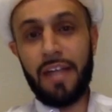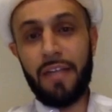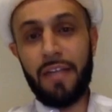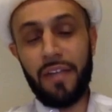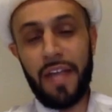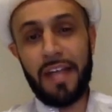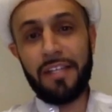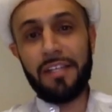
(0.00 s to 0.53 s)
At
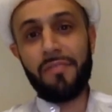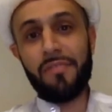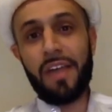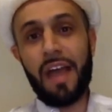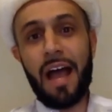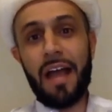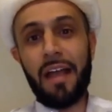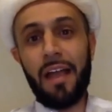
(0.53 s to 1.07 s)
the end of the
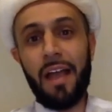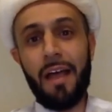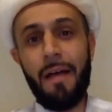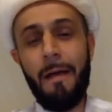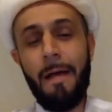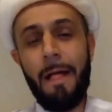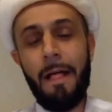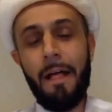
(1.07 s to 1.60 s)
ayah,
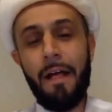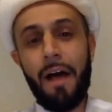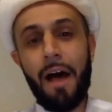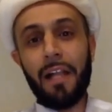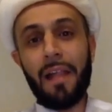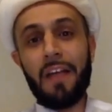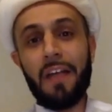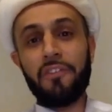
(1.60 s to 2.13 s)

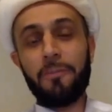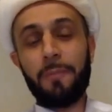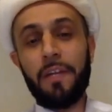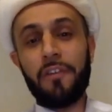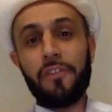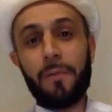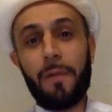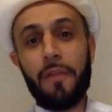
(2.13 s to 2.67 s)
Allah
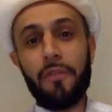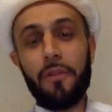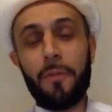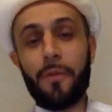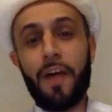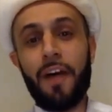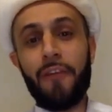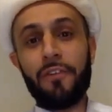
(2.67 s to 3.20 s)
speaks about the
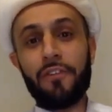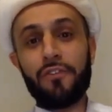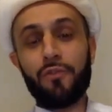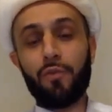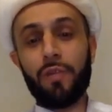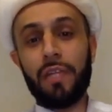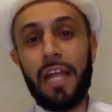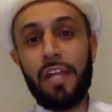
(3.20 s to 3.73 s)
Prophet's
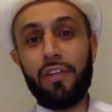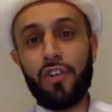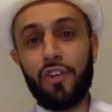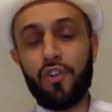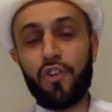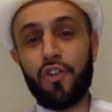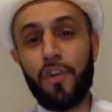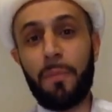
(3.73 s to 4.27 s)

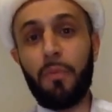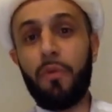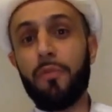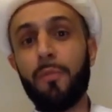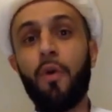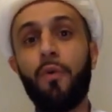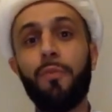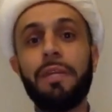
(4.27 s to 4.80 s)
relationship with
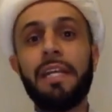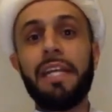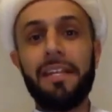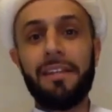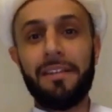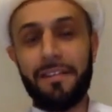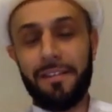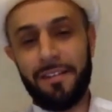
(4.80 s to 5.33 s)

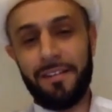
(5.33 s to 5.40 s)
mu'mineen.